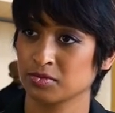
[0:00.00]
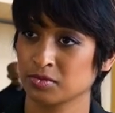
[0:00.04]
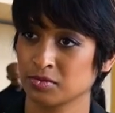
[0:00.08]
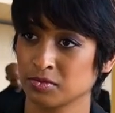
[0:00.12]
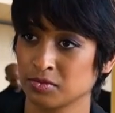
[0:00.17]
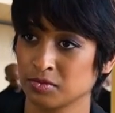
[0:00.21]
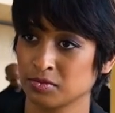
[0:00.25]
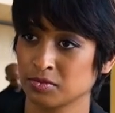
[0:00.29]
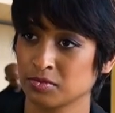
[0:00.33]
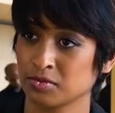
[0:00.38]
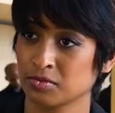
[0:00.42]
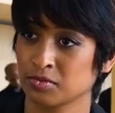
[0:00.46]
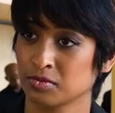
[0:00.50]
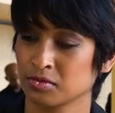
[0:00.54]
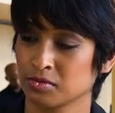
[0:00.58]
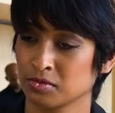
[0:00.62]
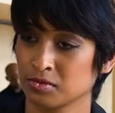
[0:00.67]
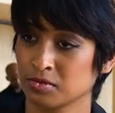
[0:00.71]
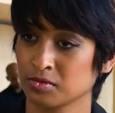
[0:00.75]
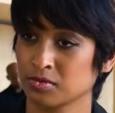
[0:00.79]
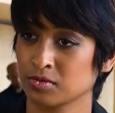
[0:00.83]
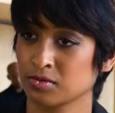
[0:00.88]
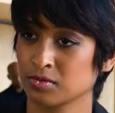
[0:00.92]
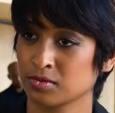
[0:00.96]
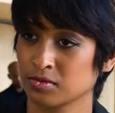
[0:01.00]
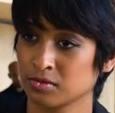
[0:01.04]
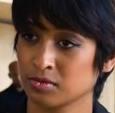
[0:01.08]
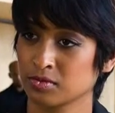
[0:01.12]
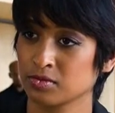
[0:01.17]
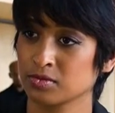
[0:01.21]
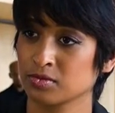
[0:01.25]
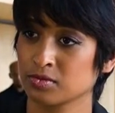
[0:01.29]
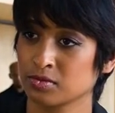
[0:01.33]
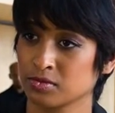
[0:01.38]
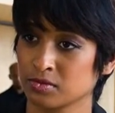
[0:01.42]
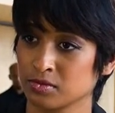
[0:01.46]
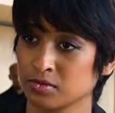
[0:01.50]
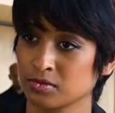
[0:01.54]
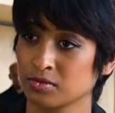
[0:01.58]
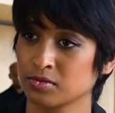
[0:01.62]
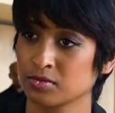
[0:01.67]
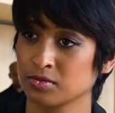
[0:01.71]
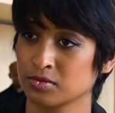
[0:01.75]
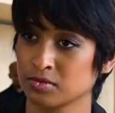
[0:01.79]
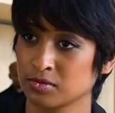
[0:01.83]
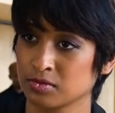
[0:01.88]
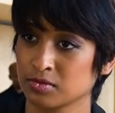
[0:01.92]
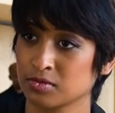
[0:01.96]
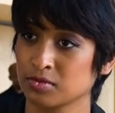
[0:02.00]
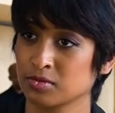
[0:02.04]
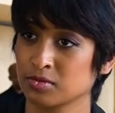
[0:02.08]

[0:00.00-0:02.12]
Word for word: it in the syringe and